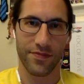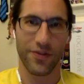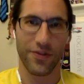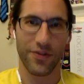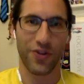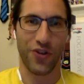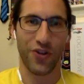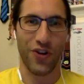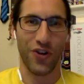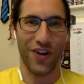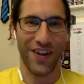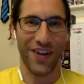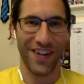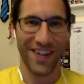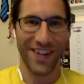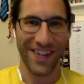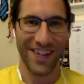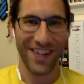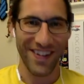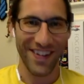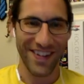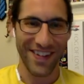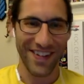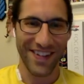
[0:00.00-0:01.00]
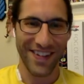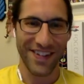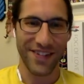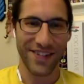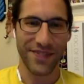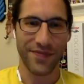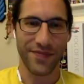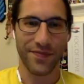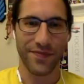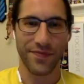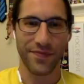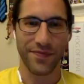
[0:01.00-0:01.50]

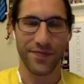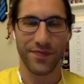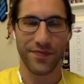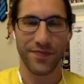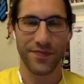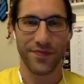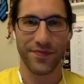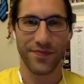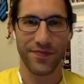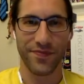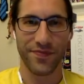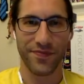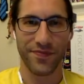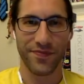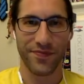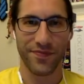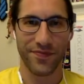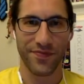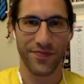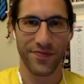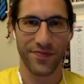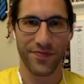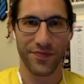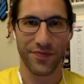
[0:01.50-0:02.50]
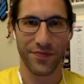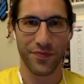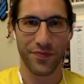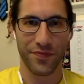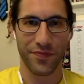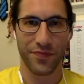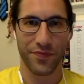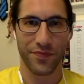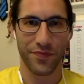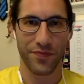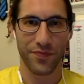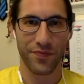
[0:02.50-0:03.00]

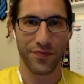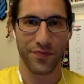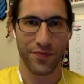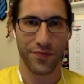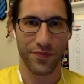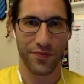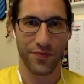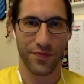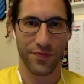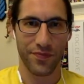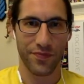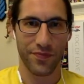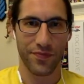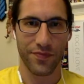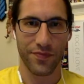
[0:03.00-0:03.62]
This person isn't speaking.